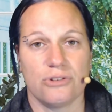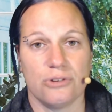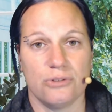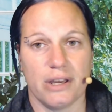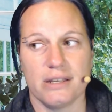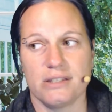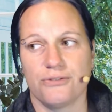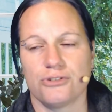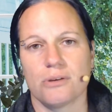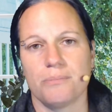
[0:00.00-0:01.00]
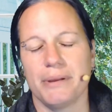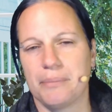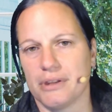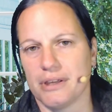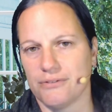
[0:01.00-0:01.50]
2 days, for some
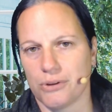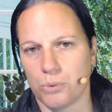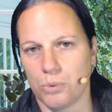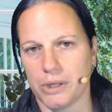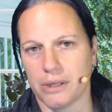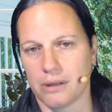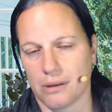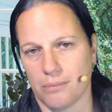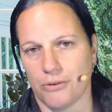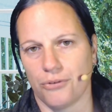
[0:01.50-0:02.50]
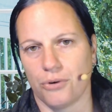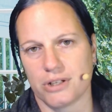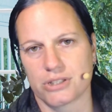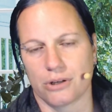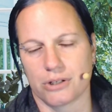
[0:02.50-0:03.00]
people even a week before it
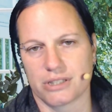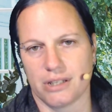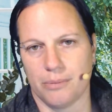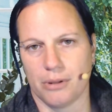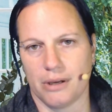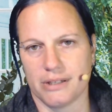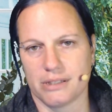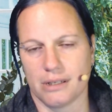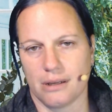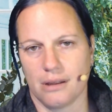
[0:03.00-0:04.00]
starts stabilizing.